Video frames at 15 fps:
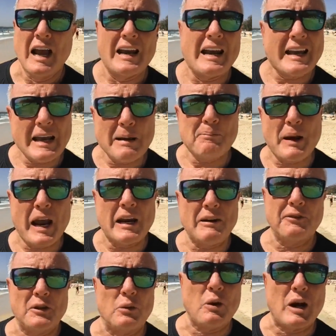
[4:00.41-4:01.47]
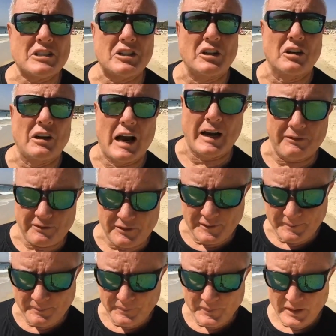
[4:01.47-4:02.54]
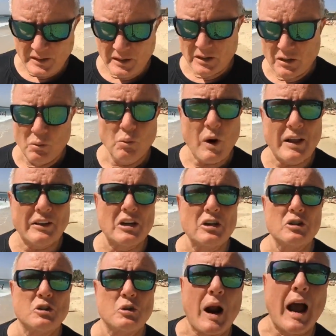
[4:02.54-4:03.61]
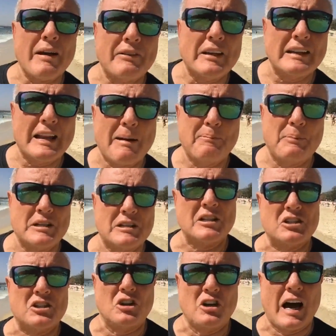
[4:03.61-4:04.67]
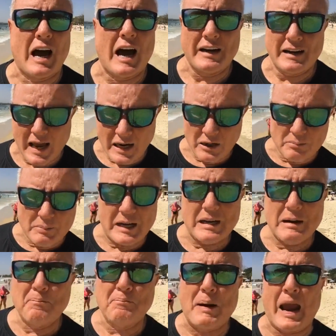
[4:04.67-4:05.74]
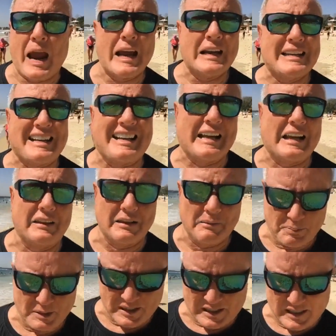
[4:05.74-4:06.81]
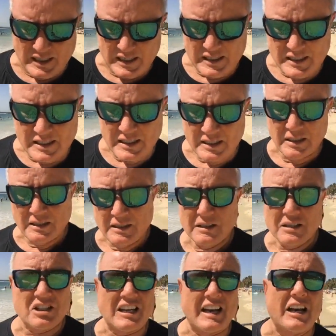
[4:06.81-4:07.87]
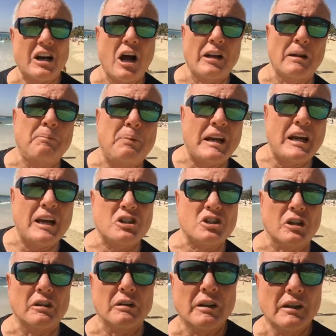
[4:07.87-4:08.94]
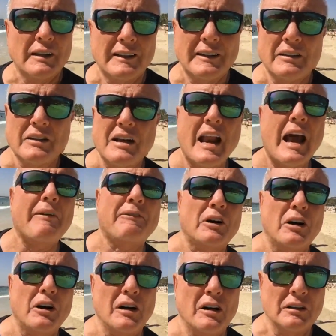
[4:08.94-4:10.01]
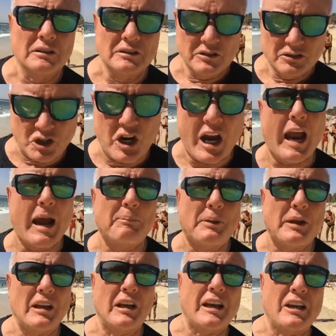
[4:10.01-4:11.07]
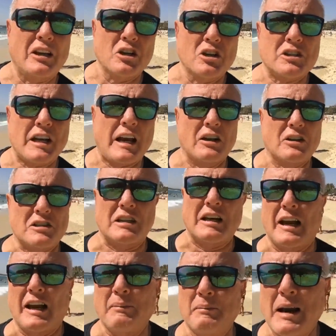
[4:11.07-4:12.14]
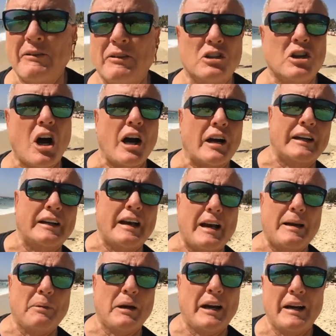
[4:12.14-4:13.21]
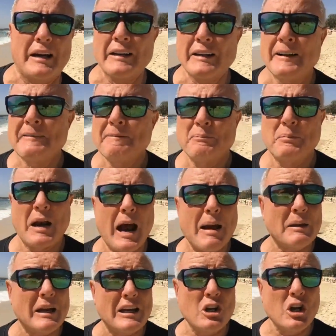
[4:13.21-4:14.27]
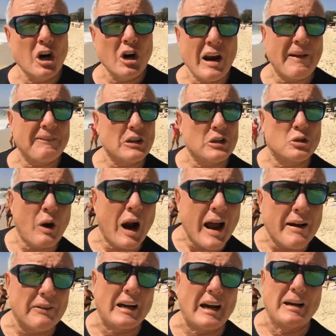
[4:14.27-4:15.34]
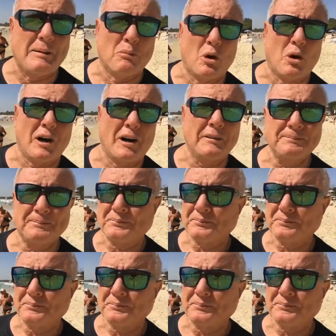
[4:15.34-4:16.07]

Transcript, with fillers: and then get paid for the rest of your life, whether you're driving that business or not. I don't mean abandoning the business, sitting on the beach and never championing your sales team, never talking to anybody, but I mean you don't have to drive it anymore,